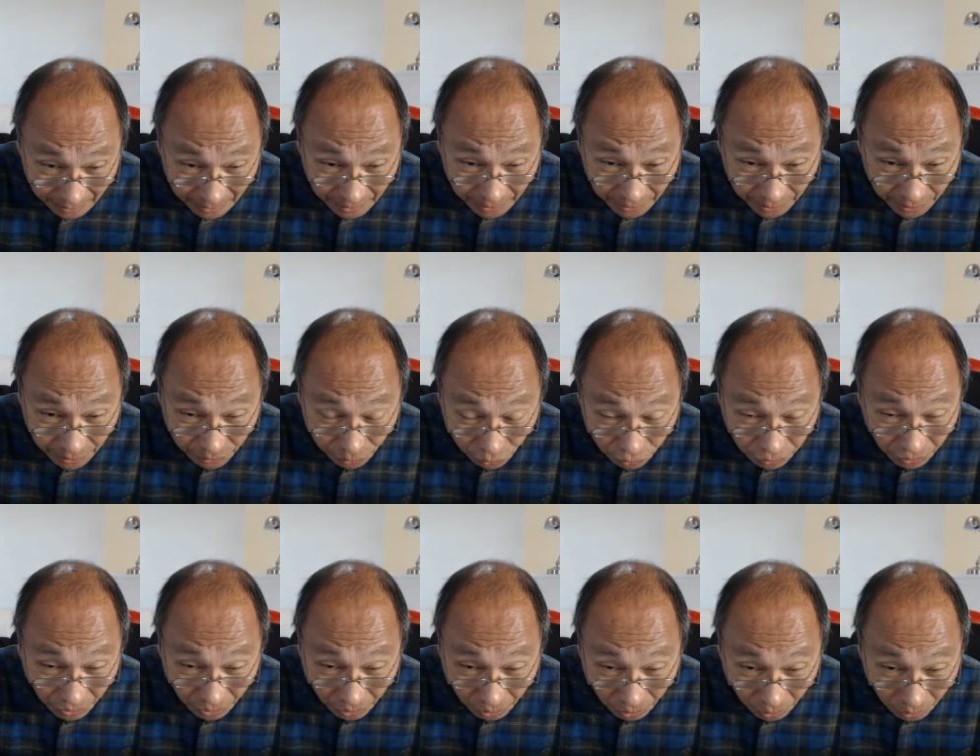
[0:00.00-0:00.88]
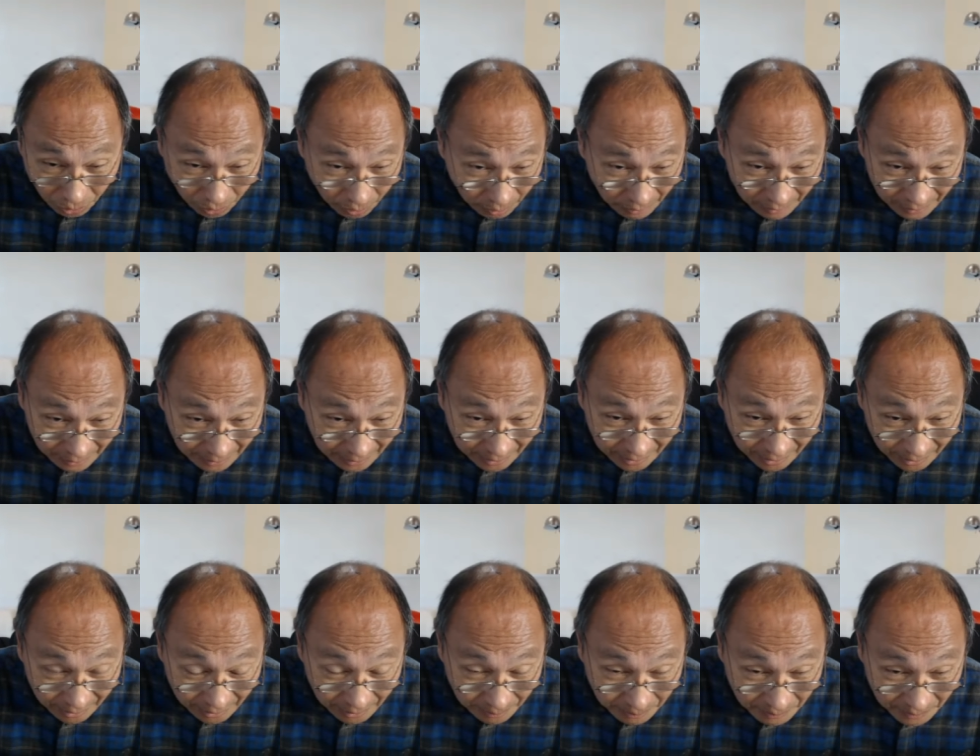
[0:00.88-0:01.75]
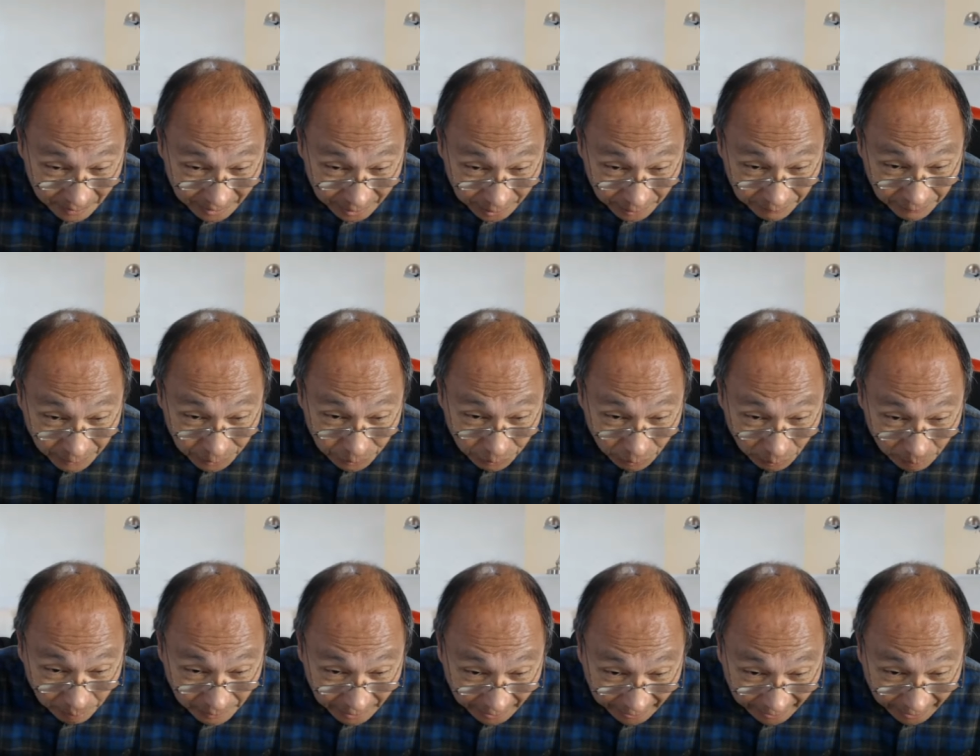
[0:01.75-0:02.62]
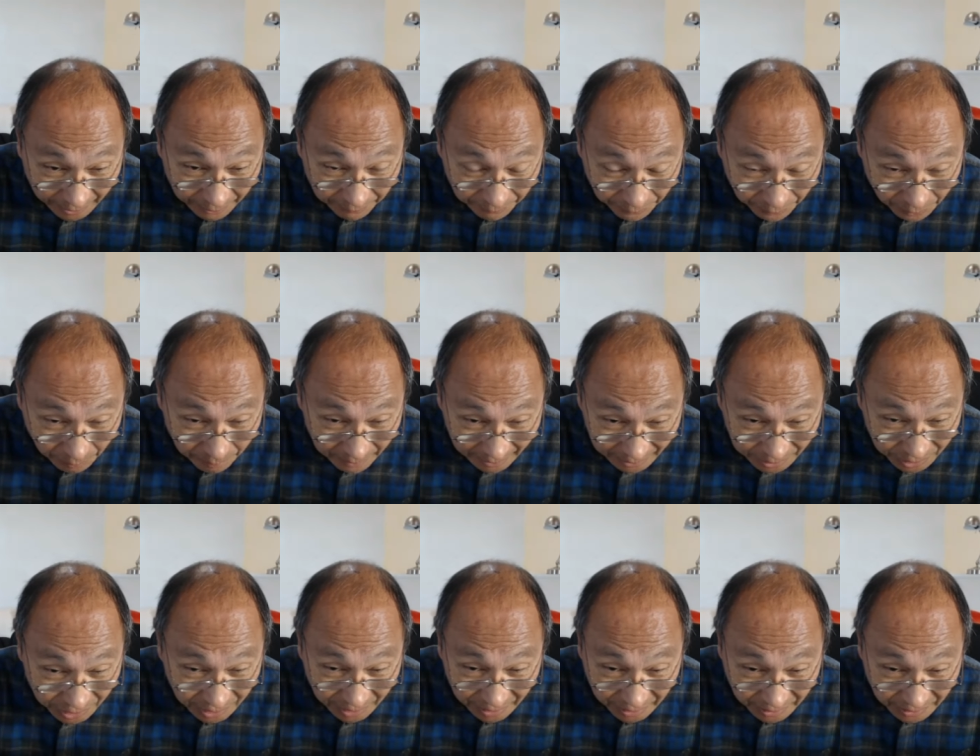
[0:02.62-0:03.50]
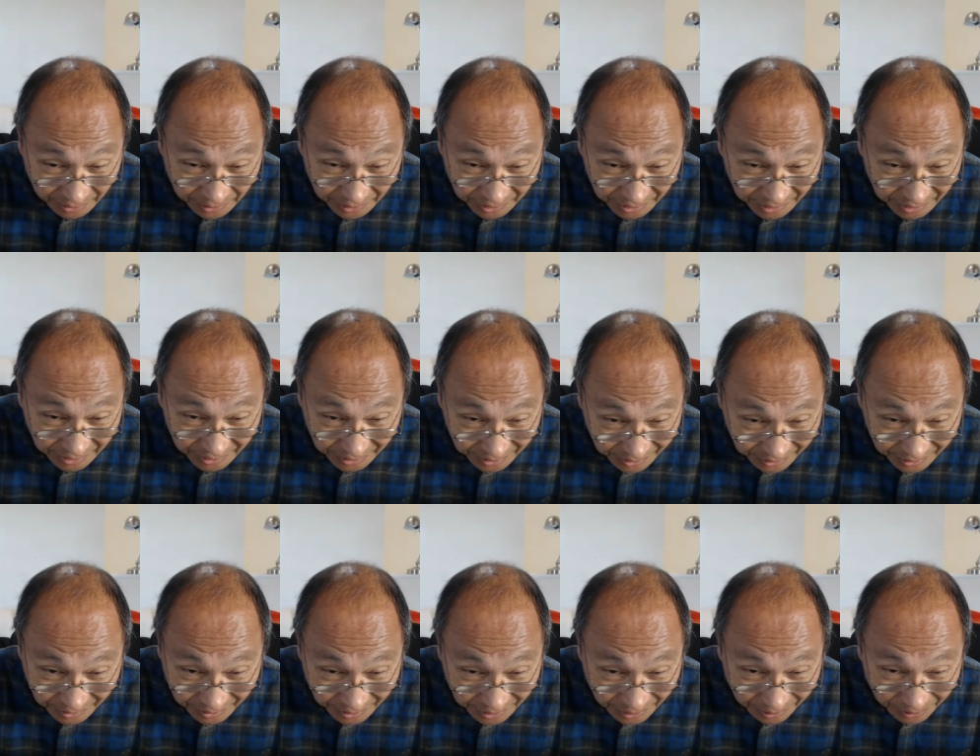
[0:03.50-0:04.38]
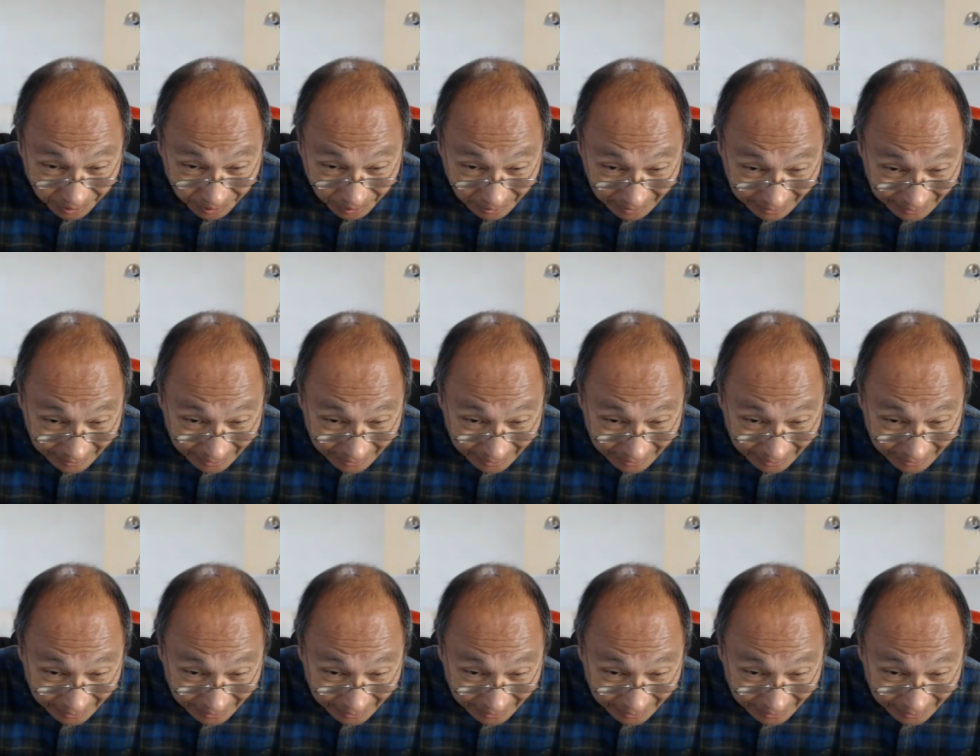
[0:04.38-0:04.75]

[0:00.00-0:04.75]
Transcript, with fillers: control uh, individual behavior by Chinese citizens. So.